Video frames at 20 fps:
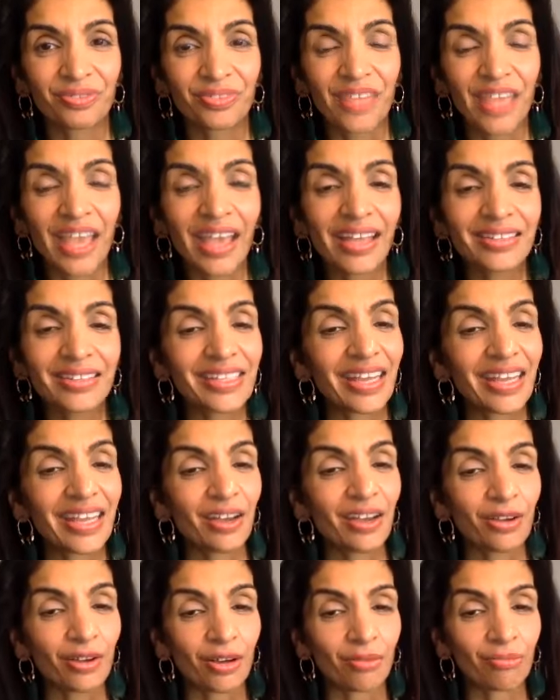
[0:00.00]
And
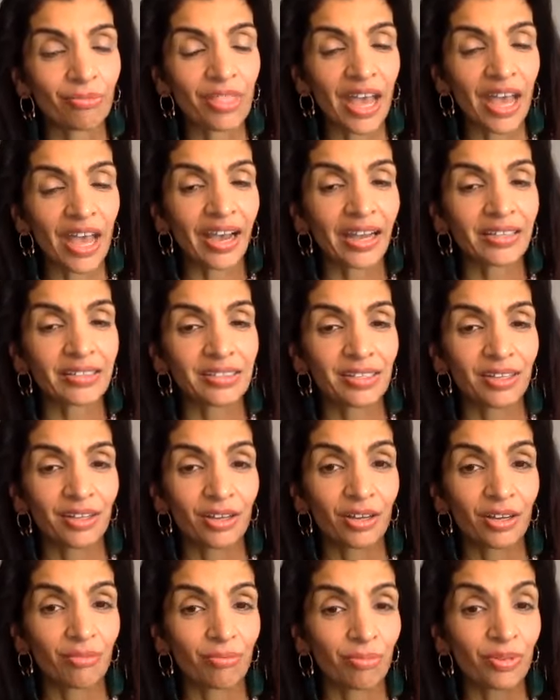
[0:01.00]
that
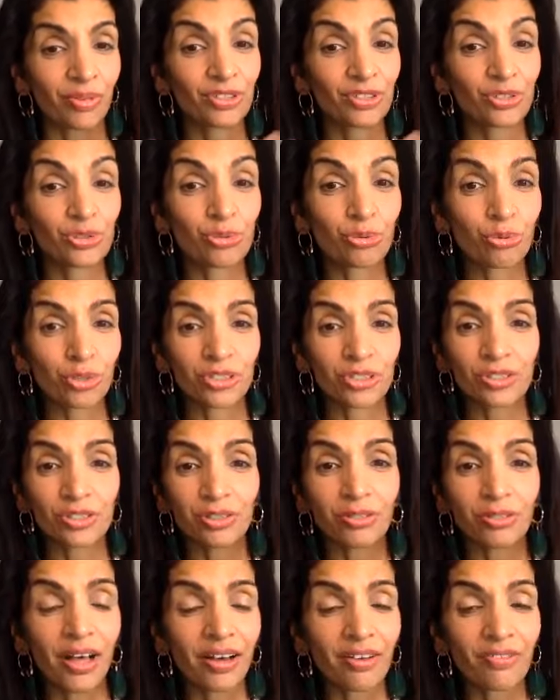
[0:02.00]
source,
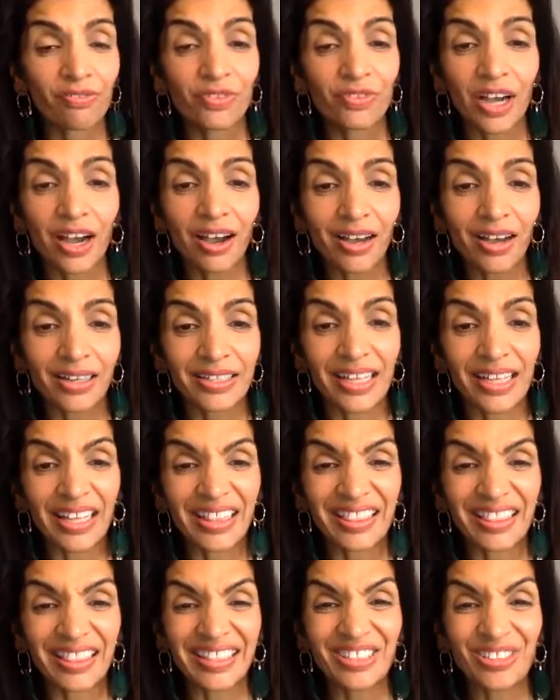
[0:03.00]
love, God,
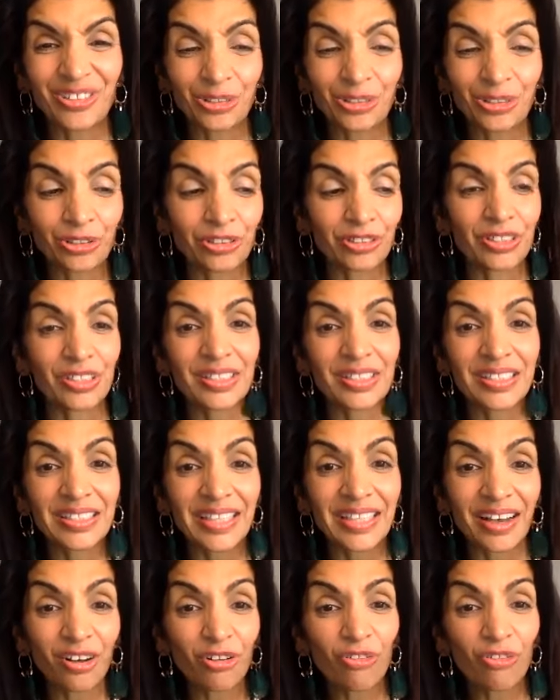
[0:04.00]
your
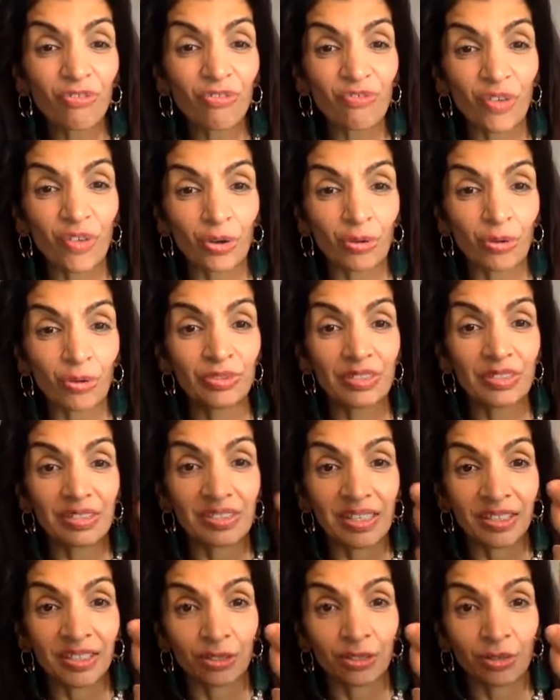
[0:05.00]
cell phone
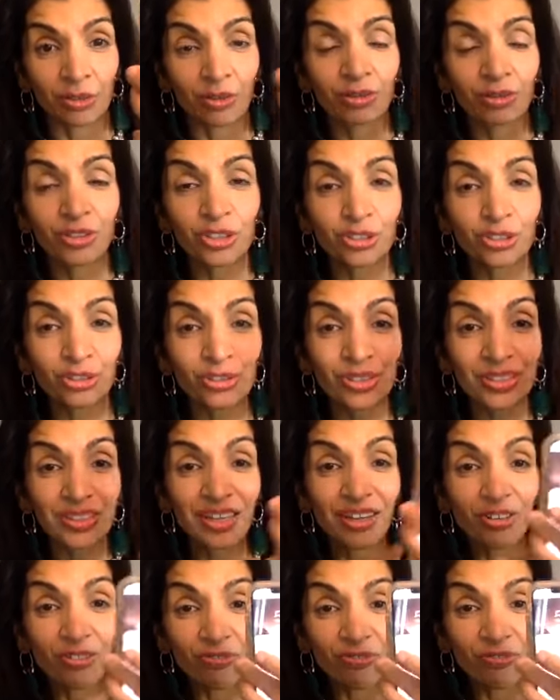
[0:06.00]
signal, your cell